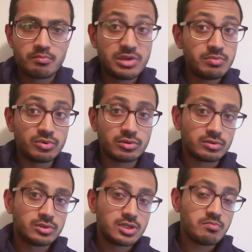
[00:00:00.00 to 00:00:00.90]

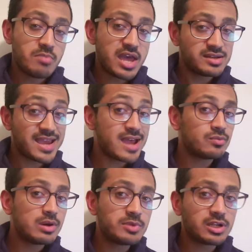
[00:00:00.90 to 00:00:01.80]
People, men
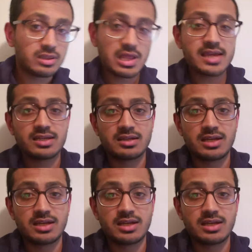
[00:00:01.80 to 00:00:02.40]
and women alike,